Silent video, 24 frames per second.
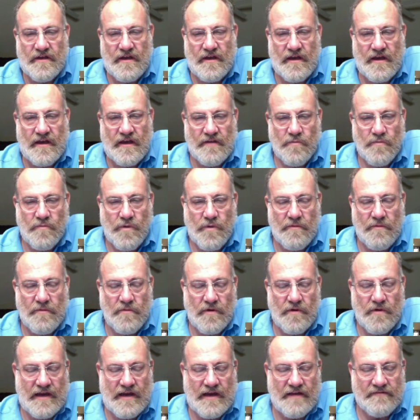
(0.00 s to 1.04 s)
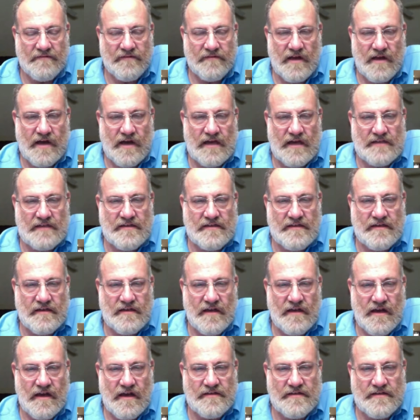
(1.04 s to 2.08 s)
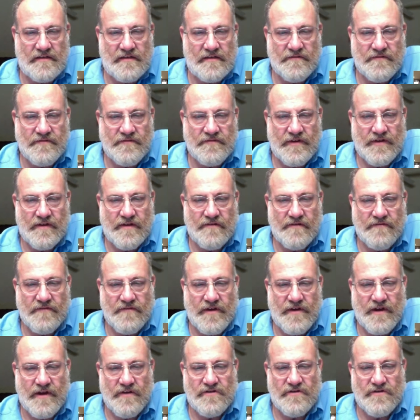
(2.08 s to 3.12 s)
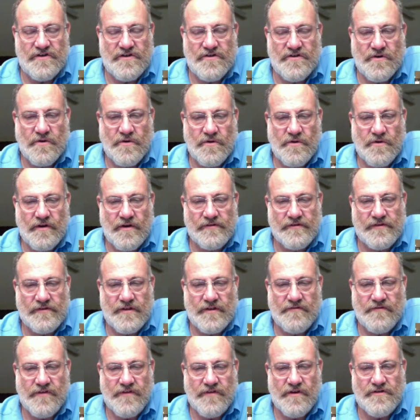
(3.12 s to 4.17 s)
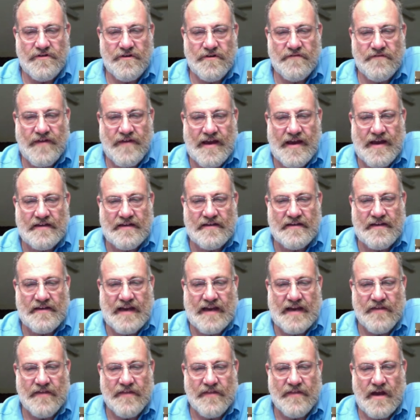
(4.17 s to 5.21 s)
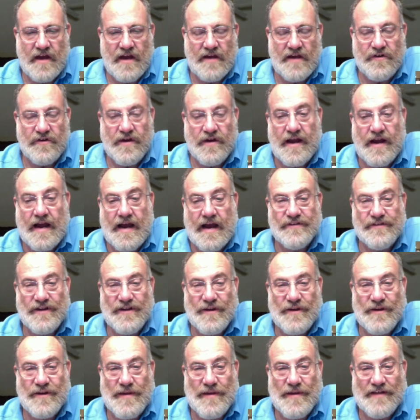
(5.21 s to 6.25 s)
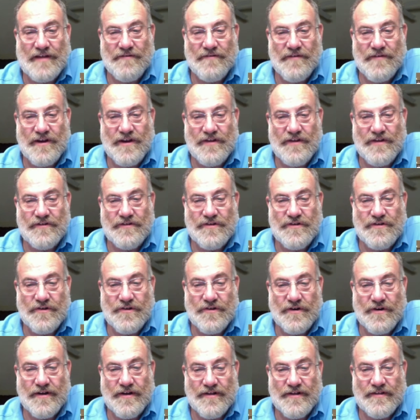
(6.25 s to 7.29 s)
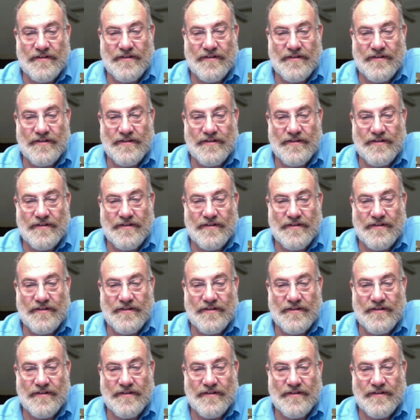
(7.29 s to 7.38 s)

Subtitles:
And we will have lots and lots of video tutorials in the future. In fact, down the line, you guys are going to make a video tutorial